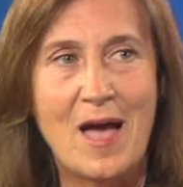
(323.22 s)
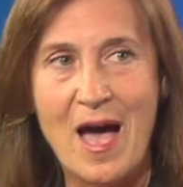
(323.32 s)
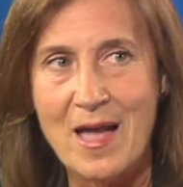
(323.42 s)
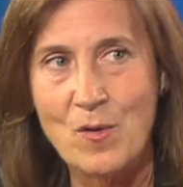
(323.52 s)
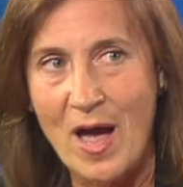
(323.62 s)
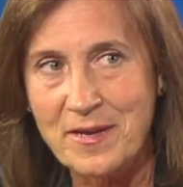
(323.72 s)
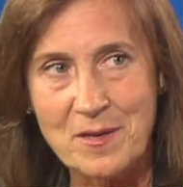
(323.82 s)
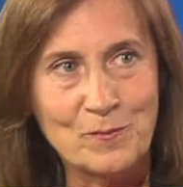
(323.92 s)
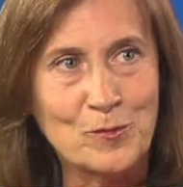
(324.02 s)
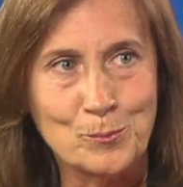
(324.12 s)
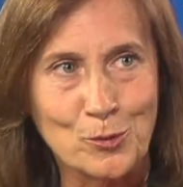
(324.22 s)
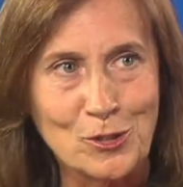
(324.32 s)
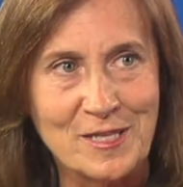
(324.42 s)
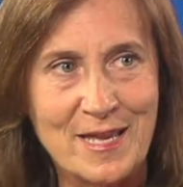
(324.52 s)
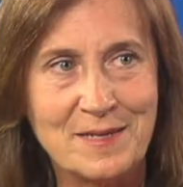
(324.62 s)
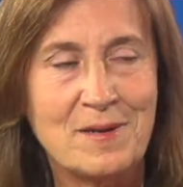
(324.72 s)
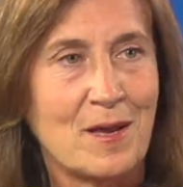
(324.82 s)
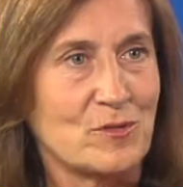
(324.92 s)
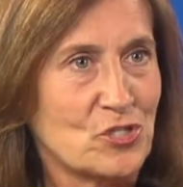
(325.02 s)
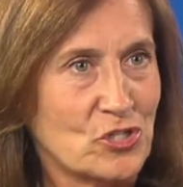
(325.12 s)
I come from Brookline.
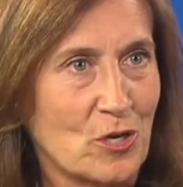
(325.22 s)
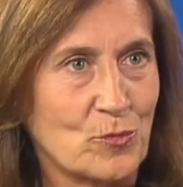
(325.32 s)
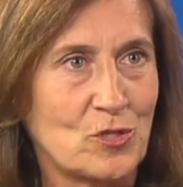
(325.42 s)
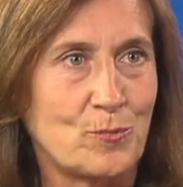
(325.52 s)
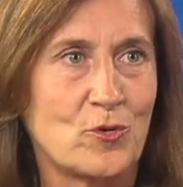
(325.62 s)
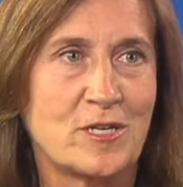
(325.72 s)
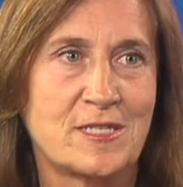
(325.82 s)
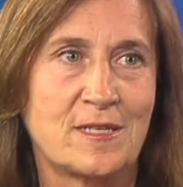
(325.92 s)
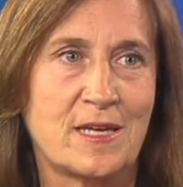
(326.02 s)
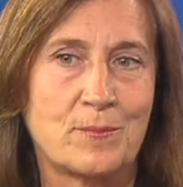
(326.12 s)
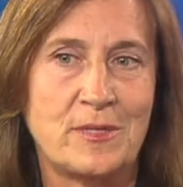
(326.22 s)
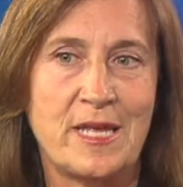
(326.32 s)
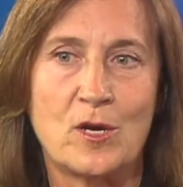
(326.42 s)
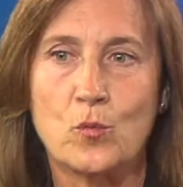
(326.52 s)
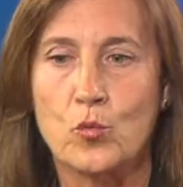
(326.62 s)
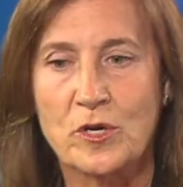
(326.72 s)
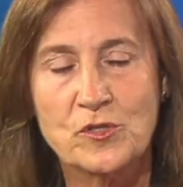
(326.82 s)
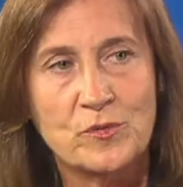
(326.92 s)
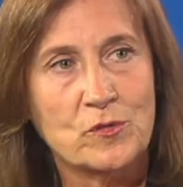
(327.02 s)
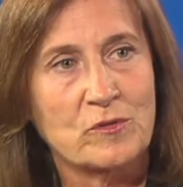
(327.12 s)
I was chairman of the Board of Selectmen there,
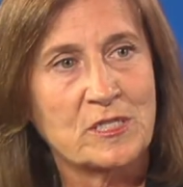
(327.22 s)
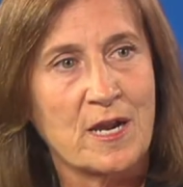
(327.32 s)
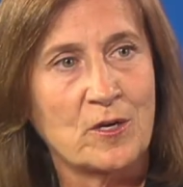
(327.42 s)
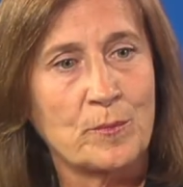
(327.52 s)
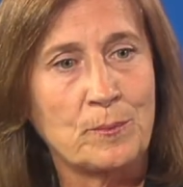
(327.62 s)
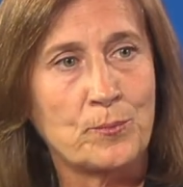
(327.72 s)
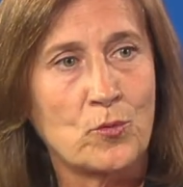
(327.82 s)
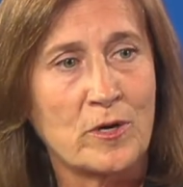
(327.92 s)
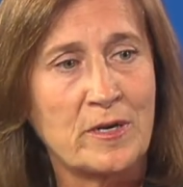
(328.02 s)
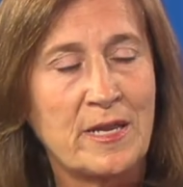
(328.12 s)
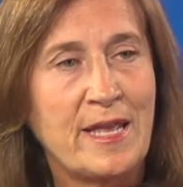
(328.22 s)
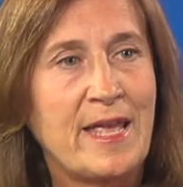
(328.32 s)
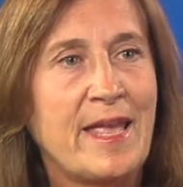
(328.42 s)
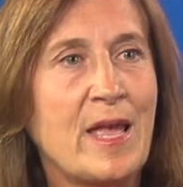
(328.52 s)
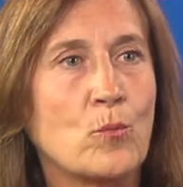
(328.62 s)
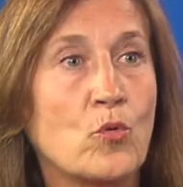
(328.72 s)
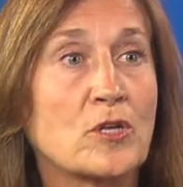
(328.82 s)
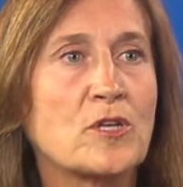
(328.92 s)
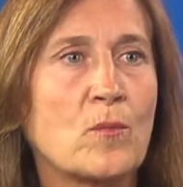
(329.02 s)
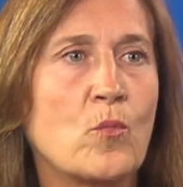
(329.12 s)
worked with the retirement board, and
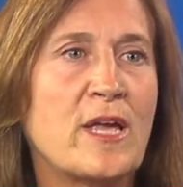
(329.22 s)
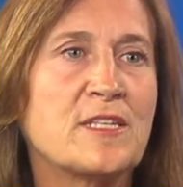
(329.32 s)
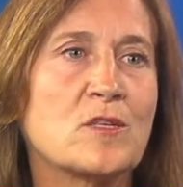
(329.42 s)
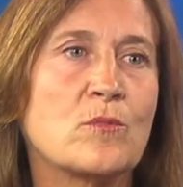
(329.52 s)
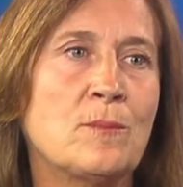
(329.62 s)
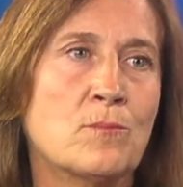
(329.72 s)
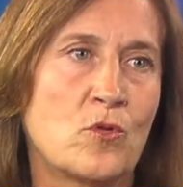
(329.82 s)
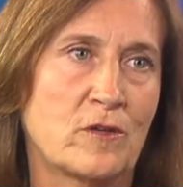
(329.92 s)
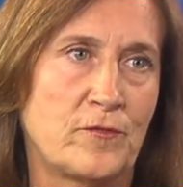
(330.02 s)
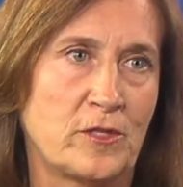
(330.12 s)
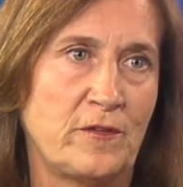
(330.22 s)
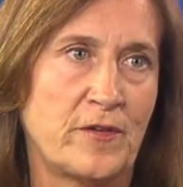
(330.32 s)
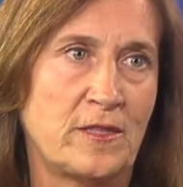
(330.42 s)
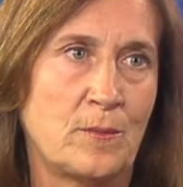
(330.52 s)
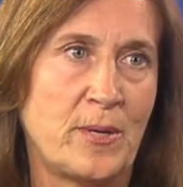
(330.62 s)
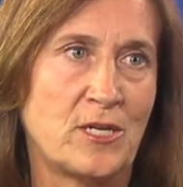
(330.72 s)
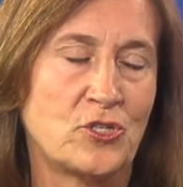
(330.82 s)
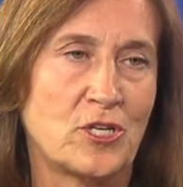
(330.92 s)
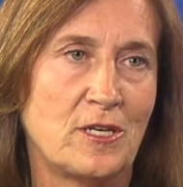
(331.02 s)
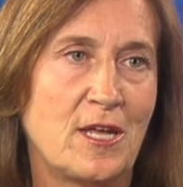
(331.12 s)
worked on ways that we more fully fund the
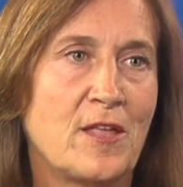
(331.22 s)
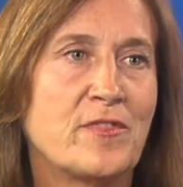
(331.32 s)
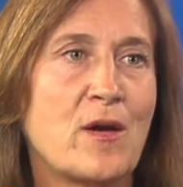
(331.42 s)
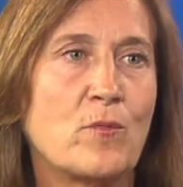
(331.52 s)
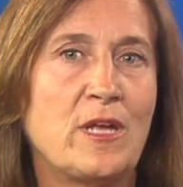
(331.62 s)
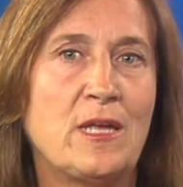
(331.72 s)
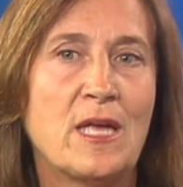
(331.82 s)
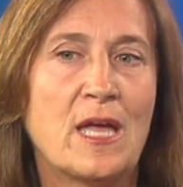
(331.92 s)
pension, that we